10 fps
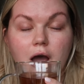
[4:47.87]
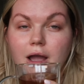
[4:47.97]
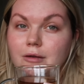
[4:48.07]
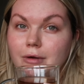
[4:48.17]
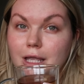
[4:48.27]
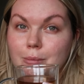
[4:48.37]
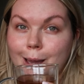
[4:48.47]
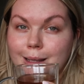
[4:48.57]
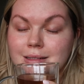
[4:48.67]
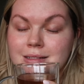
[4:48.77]
highly
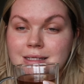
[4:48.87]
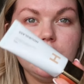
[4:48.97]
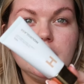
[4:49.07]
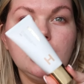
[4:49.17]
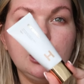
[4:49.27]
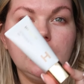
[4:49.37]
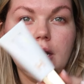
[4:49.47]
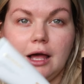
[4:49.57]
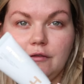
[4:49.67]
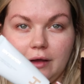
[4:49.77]
recommend. been
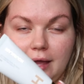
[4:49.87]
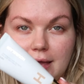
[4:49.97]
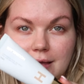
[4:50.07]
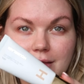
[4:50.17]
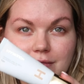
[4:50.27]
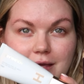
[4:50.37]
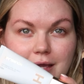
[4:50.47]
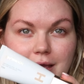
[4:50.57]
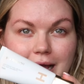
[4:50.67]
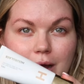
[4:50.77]
loving
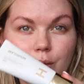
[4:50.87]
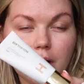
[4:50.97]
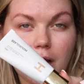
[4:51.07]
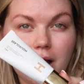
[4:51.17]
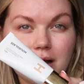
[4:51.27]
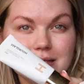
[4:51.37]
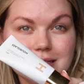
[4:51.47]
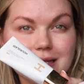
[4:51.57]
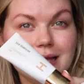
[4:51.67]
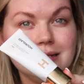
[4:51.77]
the Hourglass
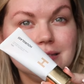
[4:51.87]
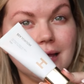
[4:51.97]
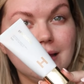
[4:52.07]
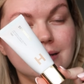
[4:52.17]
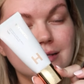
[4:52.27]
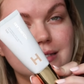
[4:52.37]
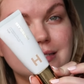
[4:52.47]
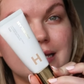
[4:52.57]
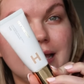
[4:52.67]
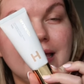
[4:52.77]
Skin
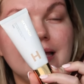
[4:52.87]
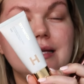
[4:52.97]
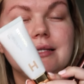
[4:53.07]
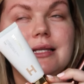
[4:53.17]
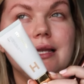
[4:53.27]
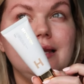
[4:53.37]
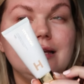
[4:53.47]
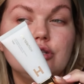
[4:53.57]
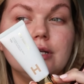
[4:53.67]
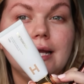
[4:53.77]
Tint. It is
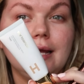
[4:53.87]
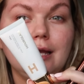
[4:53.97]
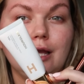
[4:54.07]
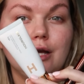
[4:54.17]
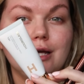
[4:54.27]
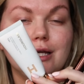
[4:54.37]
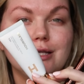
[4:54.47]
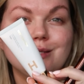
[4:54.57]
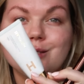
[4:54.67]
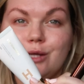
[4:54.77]
literally
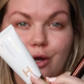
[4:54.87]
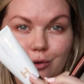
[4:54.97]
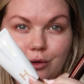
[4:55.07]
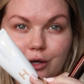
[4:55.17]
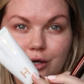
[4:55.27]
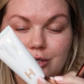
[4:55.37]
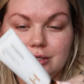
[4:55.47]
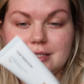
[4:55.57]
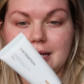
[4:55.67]
so good